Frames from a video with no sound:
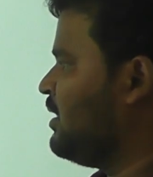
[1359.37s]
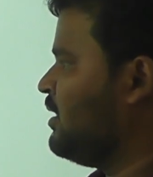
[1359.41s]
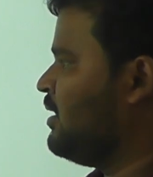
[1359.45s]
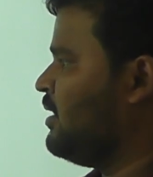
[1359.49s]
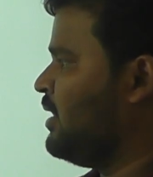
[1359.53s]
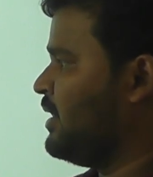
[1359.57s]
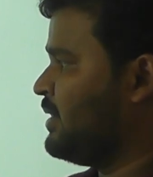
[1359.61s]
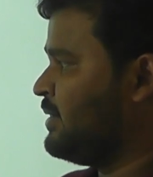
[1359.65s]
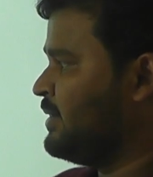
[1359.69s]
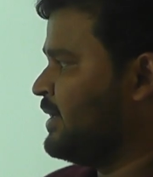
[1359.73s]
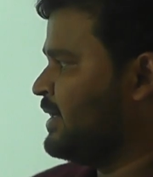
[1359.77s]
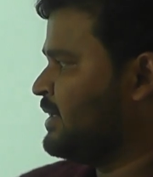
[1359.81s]

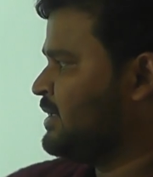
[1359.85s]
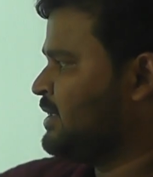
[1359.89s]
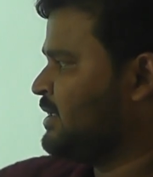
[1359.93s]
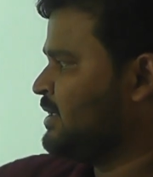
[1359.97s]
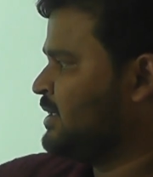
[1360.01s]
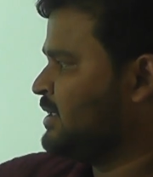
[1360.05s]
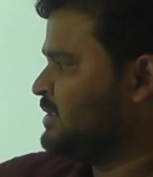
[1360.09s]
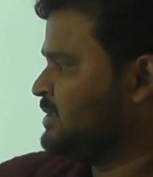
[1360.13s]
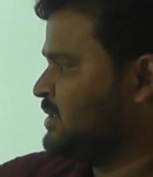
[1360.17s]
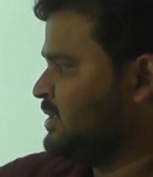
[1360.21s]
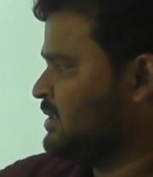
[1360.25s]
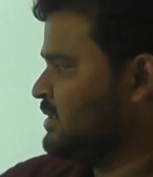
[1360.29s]
and dirty
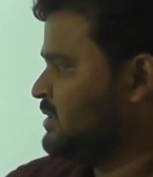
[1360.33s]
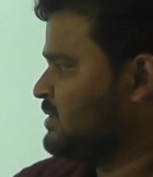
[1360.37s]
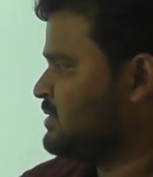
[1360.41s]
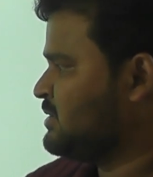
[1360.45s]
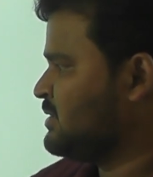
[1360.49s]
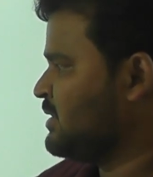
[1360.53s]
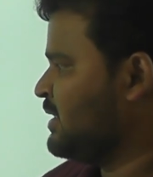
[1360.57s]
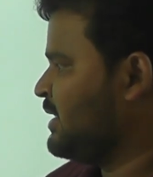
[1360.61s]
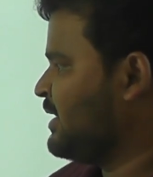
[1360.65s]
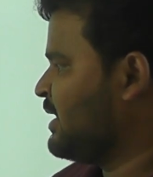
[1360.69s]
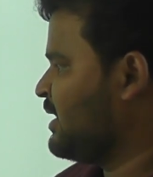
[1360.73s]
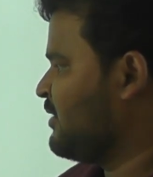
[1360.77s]
detergents,
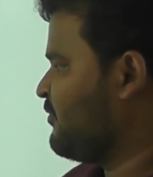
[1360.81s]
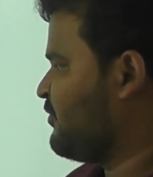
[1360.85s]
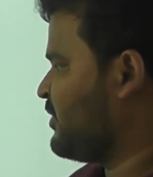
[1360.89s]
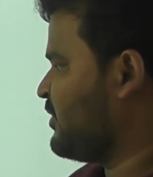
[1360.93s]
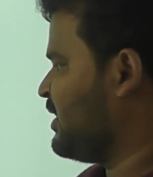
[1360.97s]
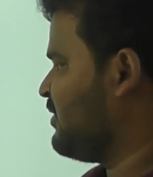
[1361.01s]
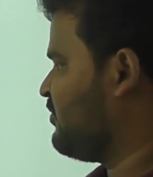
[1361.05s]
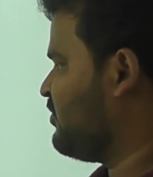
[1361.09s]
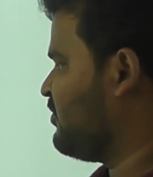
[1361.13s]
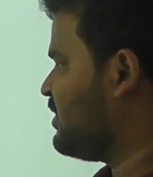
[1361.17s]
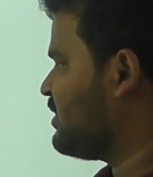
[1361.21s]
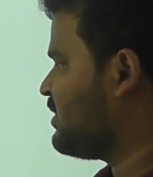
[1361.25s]
legal
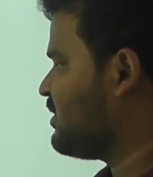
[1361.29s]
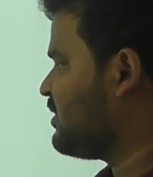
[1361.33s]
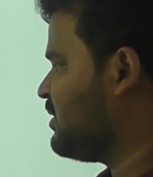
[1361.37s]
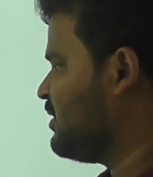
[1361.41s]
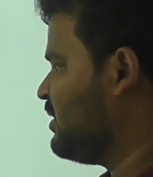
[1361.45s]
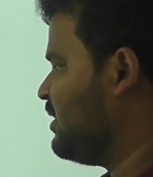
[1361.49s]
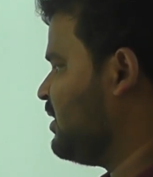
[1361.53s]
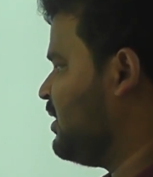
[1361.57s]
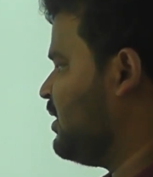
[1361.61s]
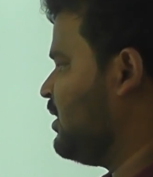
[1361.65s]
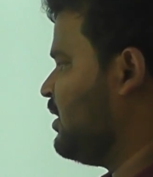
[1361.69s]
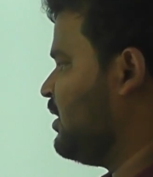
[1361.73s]
framework,
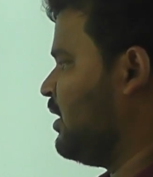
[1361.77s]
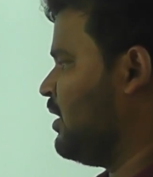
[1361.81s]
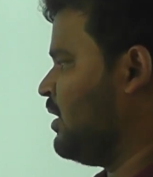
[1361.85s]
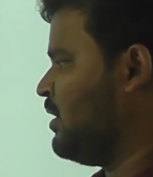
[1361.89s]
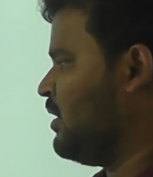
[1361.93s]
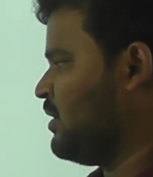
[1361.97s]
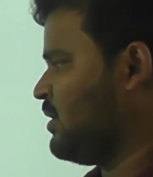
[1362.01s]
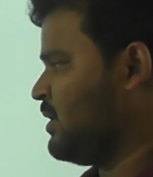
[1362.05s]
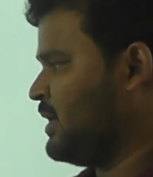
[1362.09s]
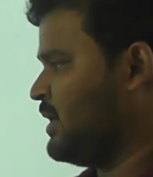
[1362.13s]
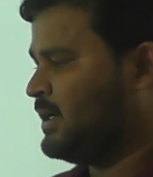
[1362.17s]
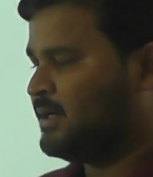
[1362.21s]

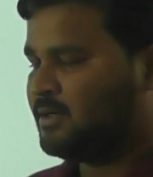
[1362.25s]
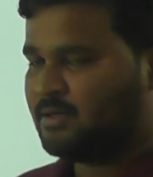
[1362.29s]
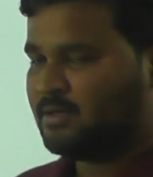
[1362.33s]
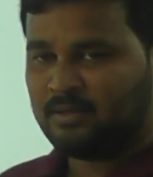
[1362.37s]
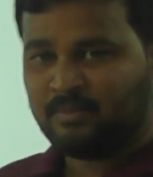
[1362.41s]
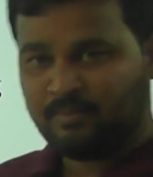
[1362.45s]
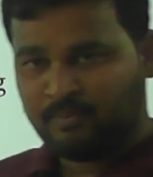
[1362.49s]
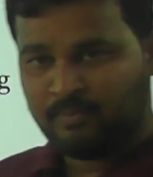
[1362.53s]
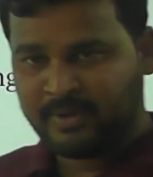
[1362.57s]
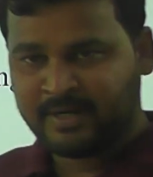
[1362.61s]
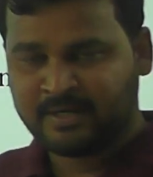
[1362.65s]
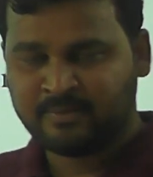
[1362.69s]
like
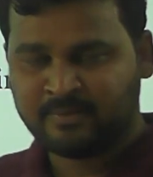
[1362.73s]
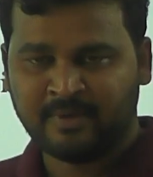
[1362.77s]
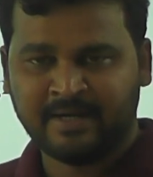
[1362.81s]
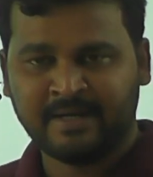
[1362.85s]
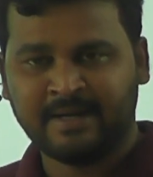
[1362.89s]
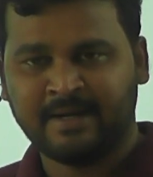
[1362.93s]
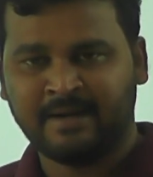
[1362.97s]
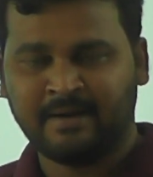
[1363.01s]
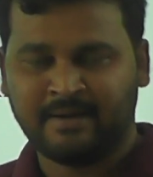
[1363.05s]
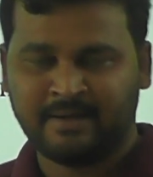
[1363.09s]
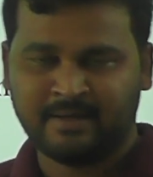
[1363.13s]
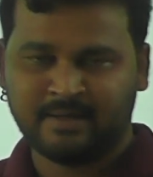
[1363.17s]
made by
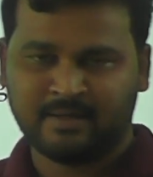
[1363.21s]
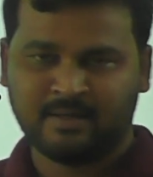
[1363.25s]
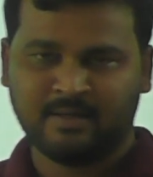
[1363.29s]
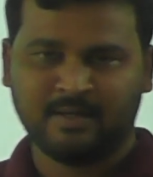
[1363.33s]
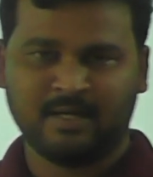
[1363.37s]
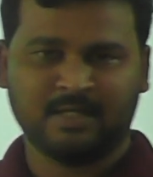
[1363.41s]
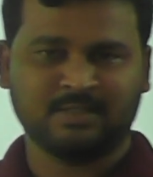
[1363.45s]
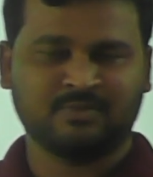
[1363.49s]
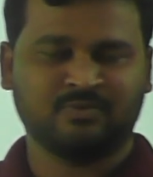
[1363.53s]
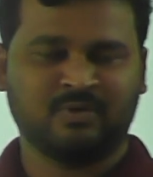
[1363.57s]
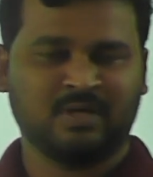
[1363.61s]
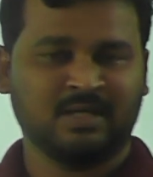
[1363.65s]
India
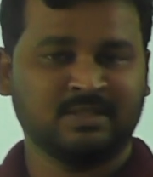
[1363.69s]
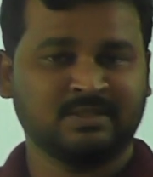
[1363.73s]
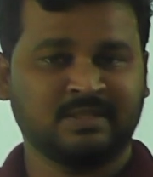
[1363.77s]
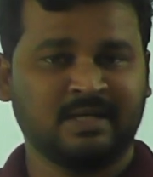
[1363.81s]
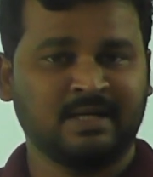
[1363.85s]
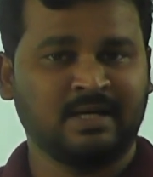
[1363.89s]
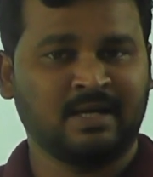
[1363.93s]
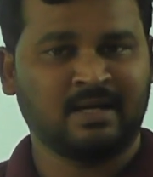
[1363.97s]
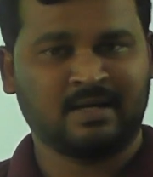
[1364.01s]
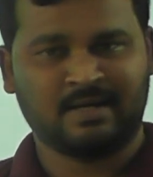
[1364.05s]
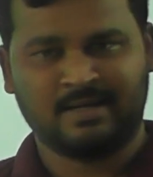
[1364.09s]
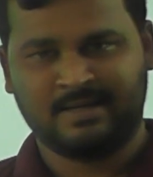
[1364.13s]
as well as
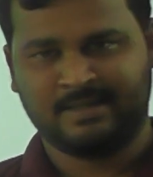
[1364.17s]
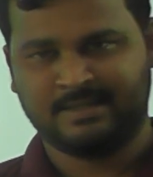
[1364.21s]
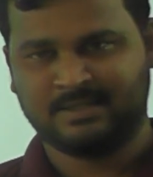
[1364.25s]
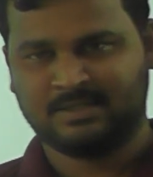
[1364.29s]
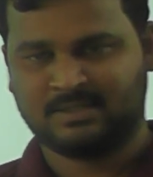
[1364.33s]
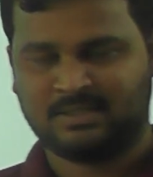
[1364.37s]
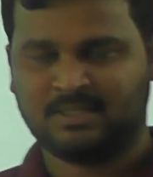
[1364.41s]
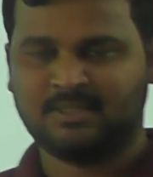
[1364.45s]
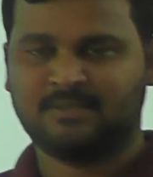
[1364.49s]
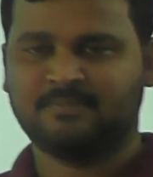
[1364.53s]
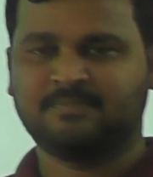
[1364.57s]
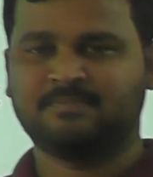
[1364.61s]

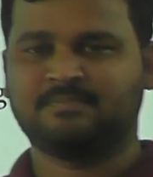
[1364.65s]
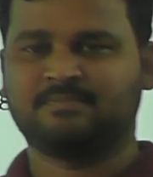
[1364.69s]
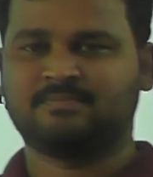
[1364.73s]
international.